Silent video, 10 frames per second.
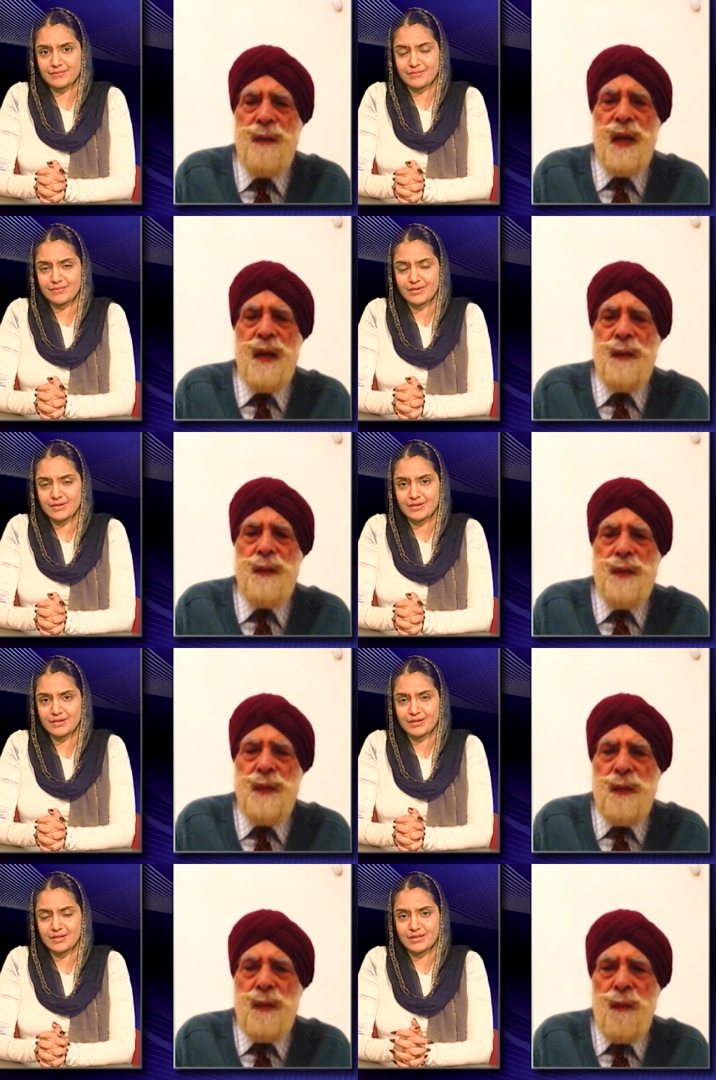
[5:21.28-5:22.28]
Speaker 1: No.
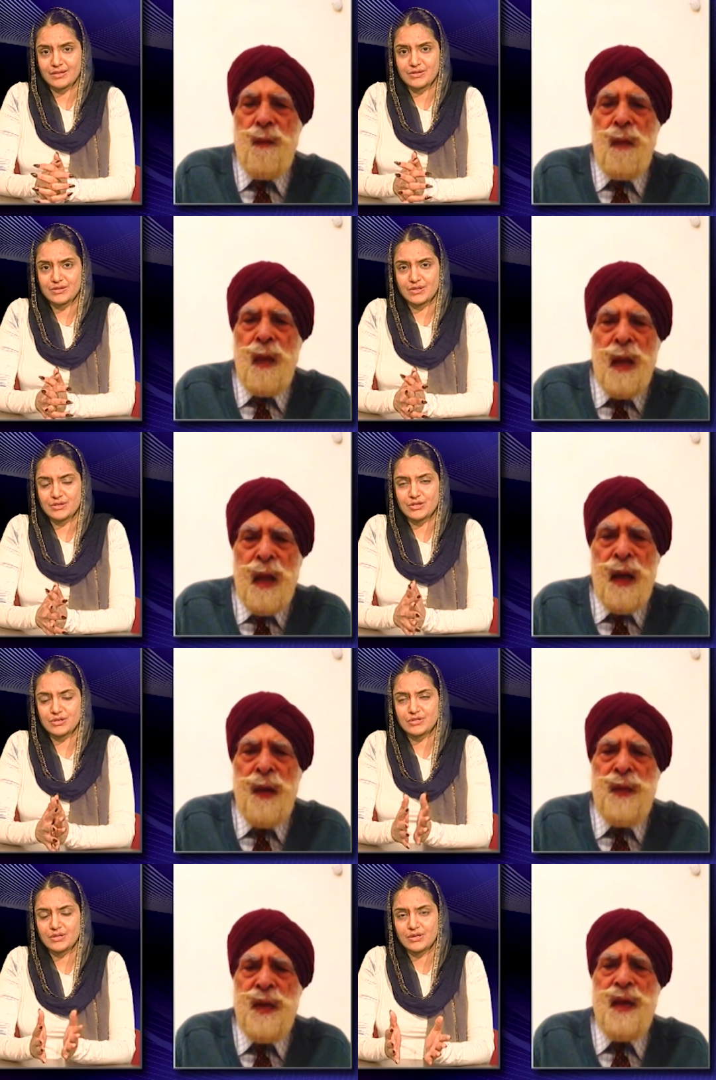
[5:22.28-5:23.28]

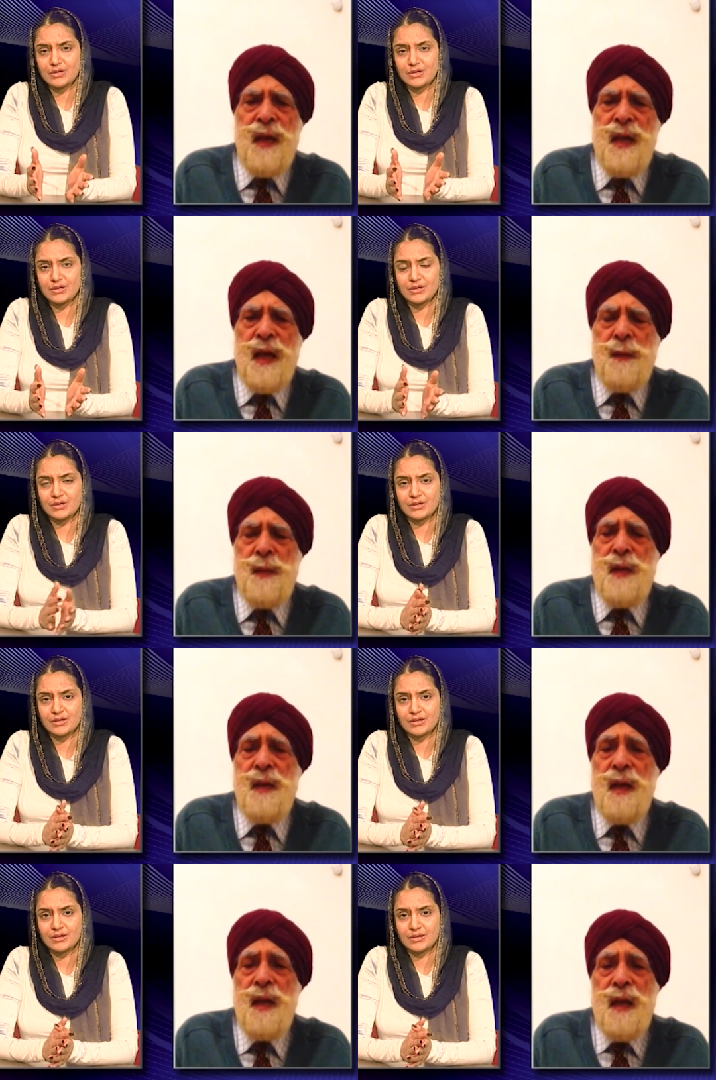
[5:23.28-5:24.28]
After that
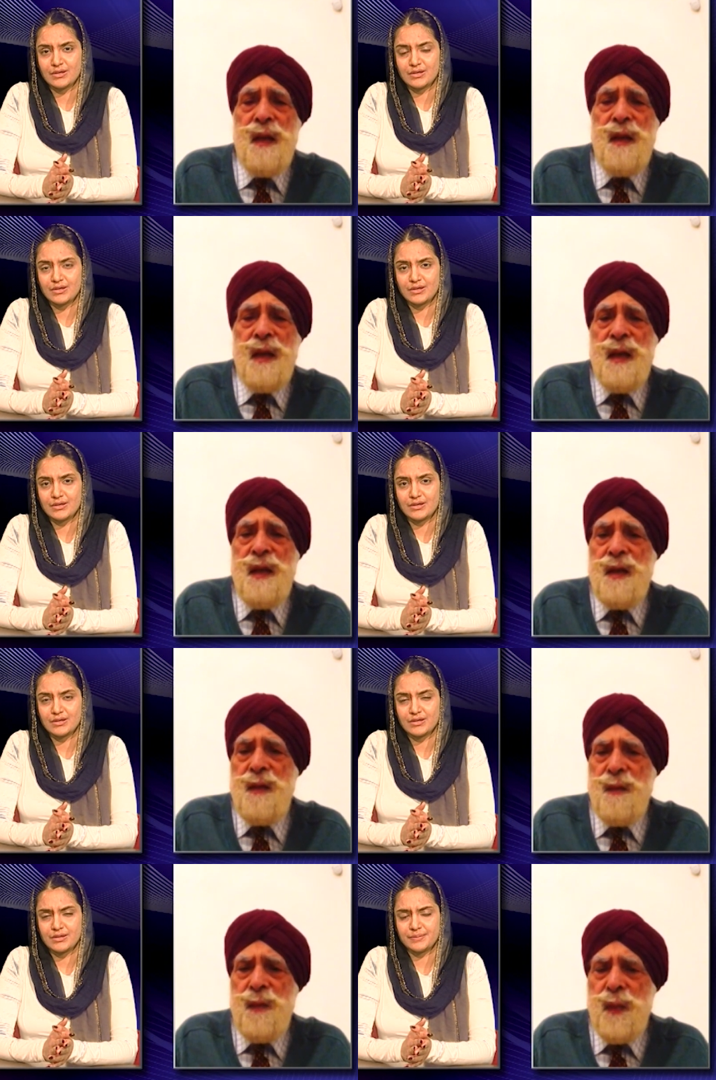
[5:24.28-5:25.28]
happened,
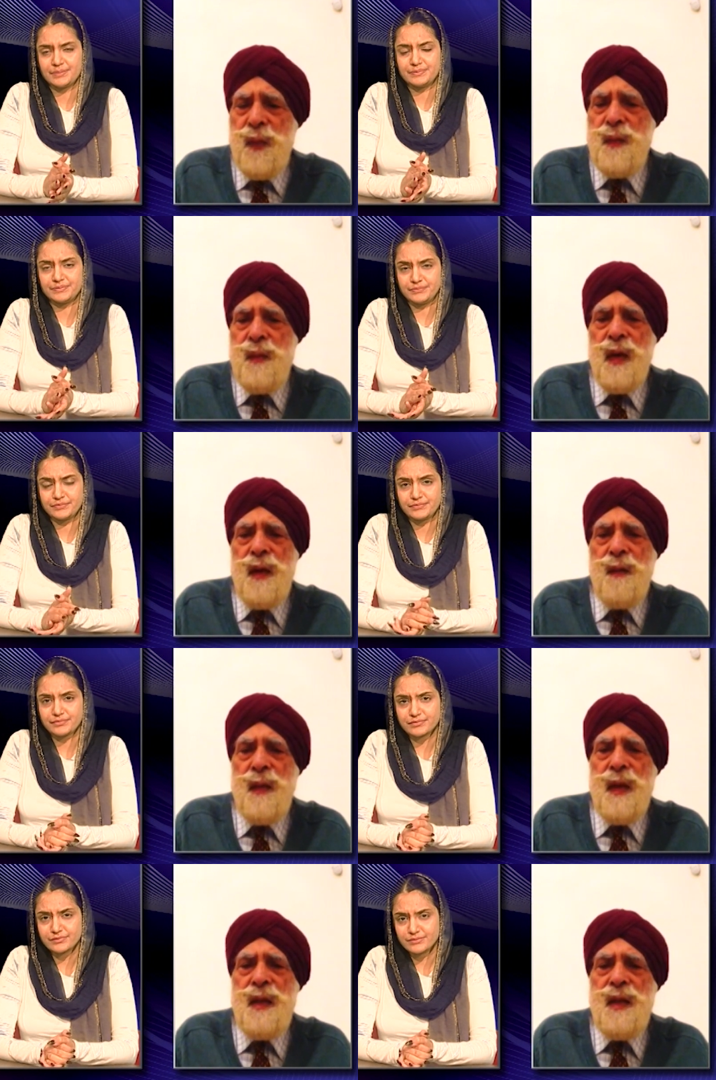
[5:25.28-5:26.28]
they put uh,
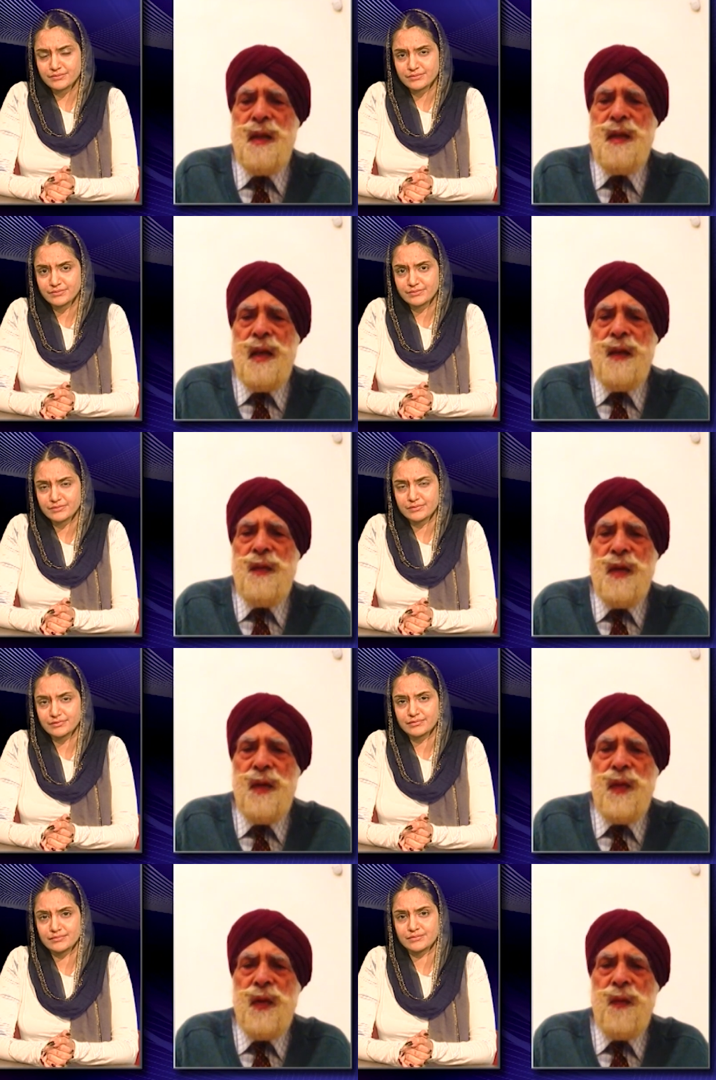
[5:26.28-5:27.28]
made things life
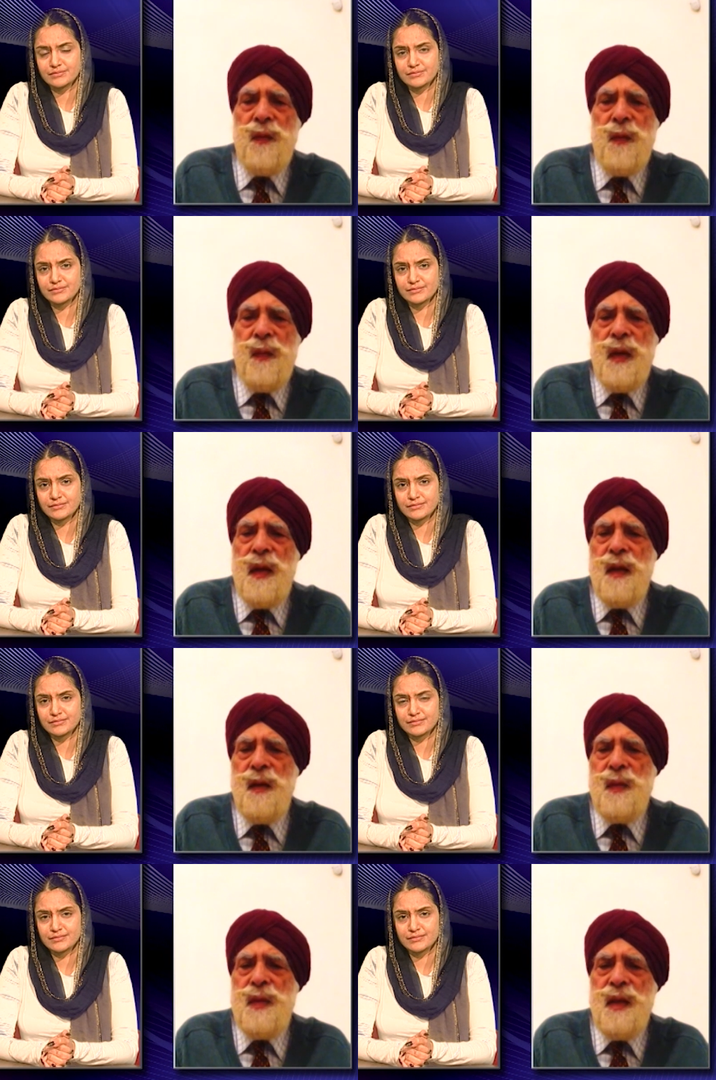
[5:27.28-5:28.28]
difficult for me. It
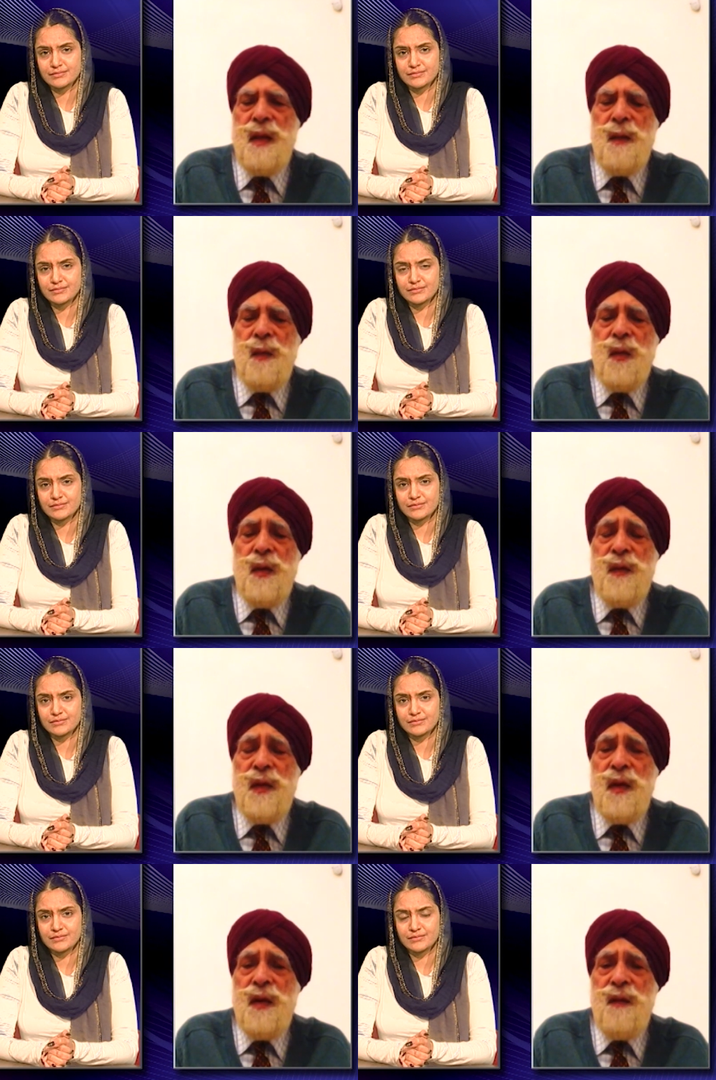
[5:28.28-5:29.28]
was getting more
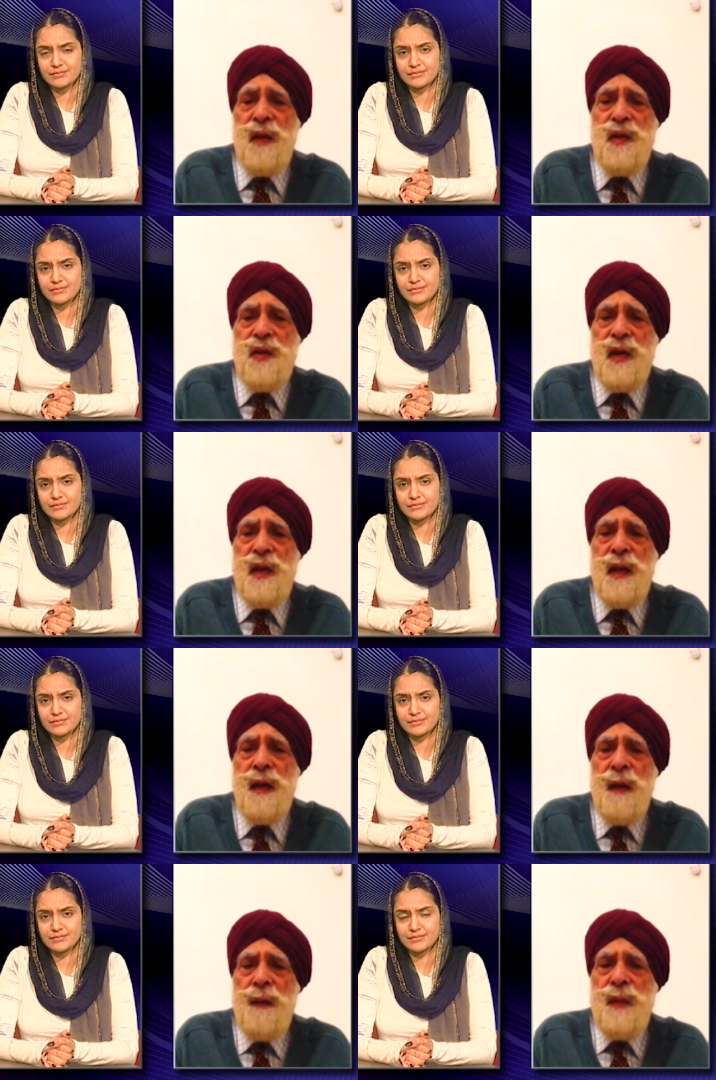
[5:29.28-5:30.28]
difficult. Eventually,
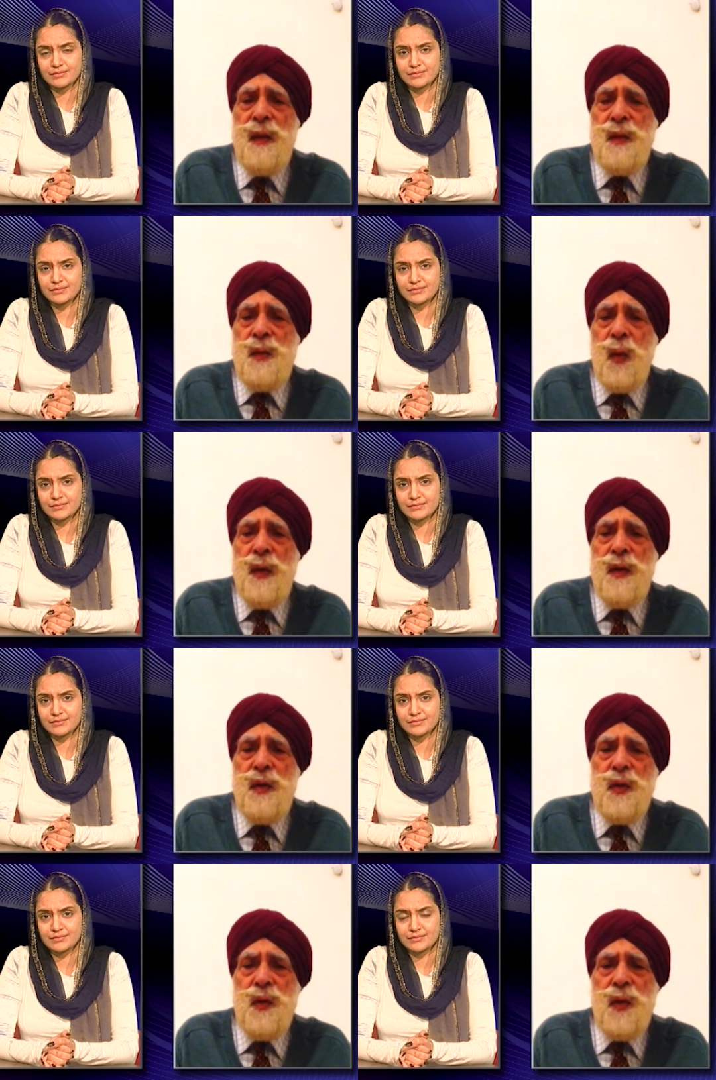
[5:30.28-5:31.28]
there was one
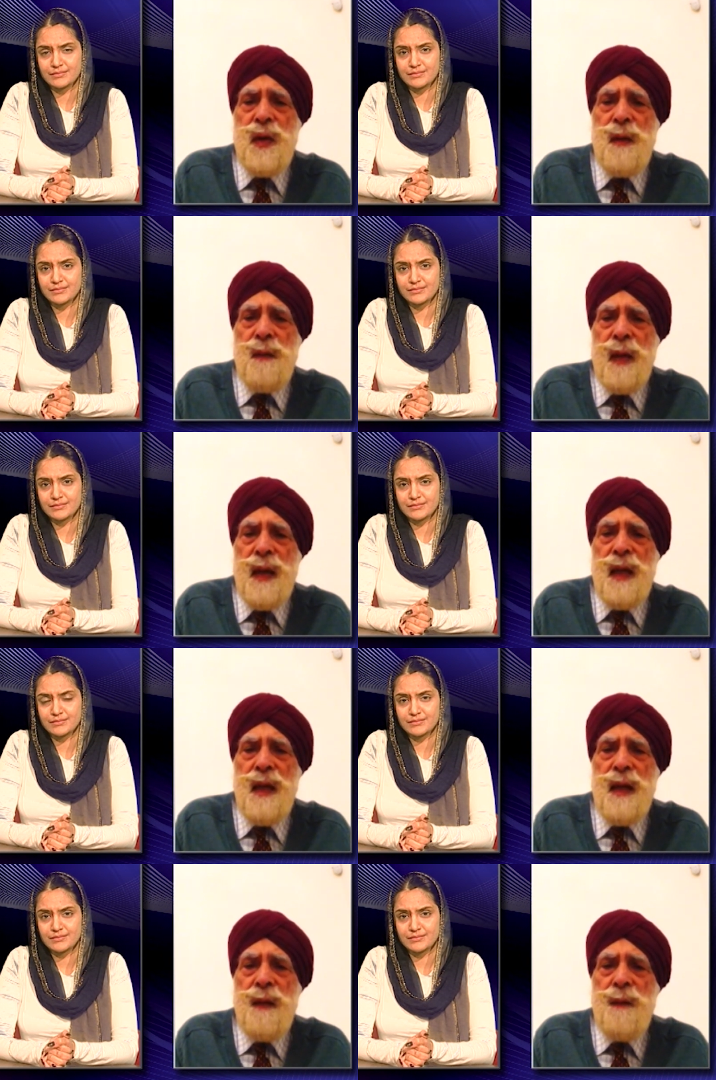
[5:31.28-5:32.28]
talk in
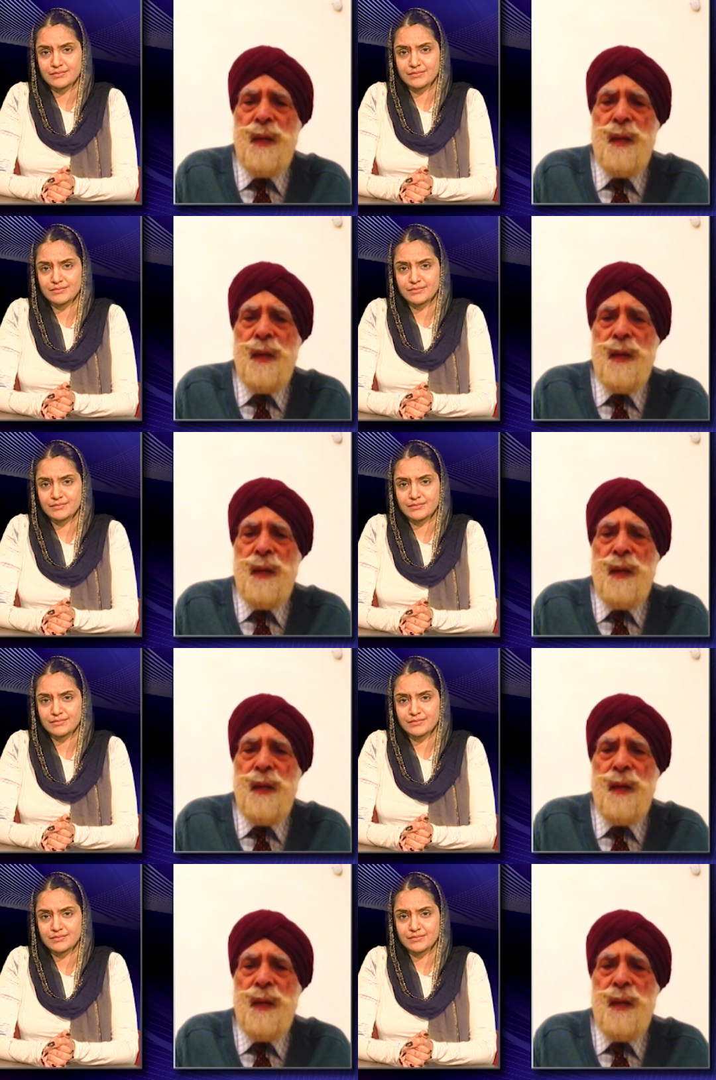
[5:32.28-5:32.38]
May